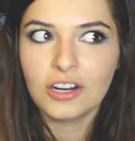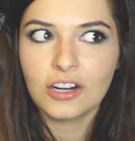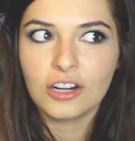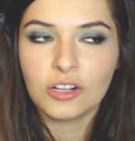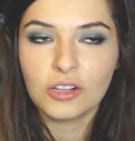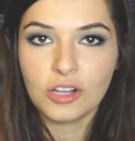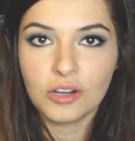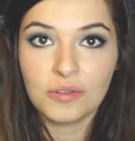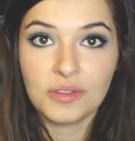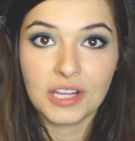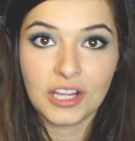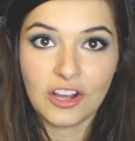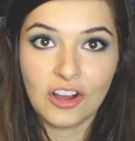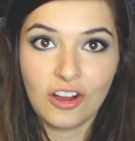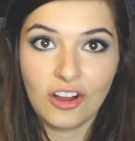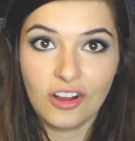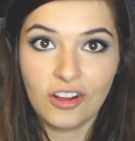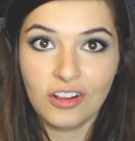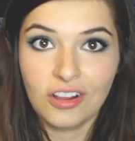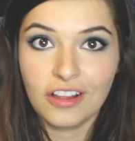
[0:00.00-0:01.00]
clothing
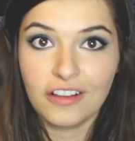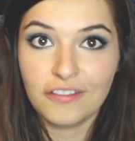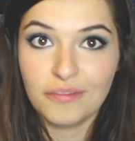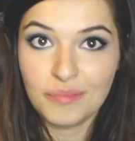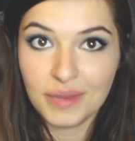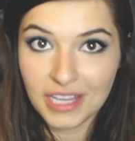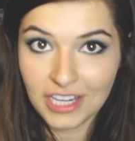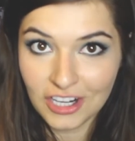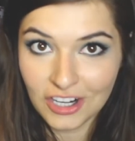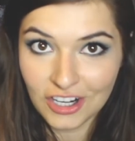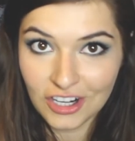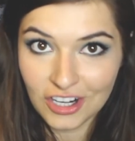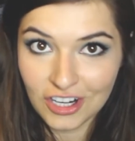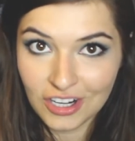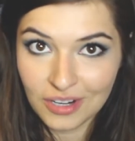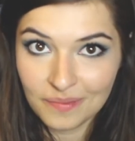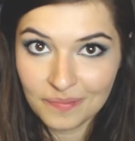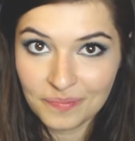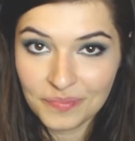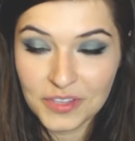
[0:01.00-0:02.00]
haul of me and
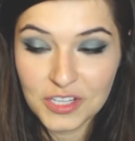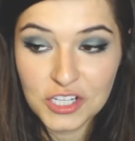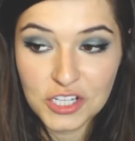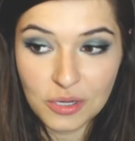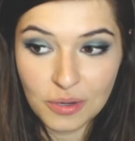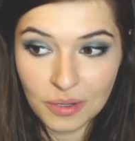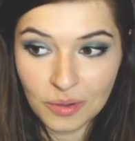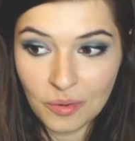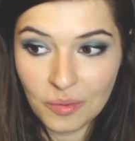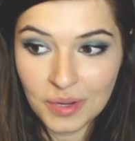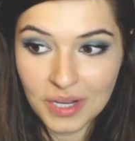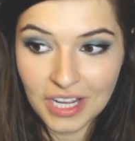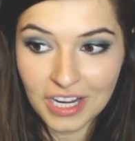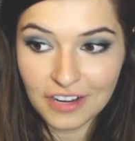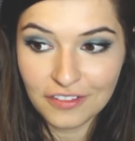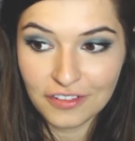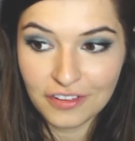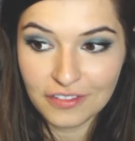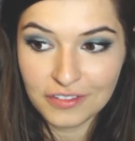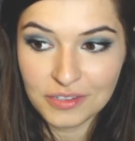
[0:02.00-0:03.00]
her showing what we got
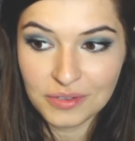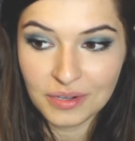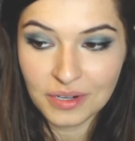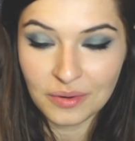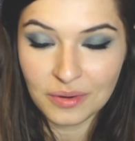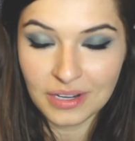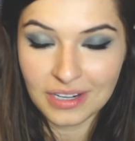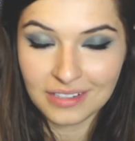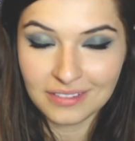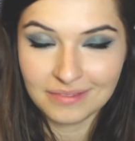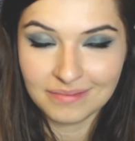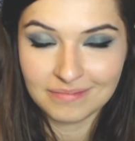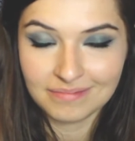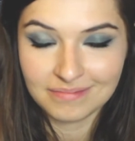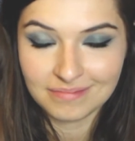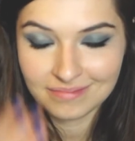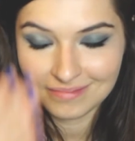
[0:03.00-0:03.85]
at Forever 21.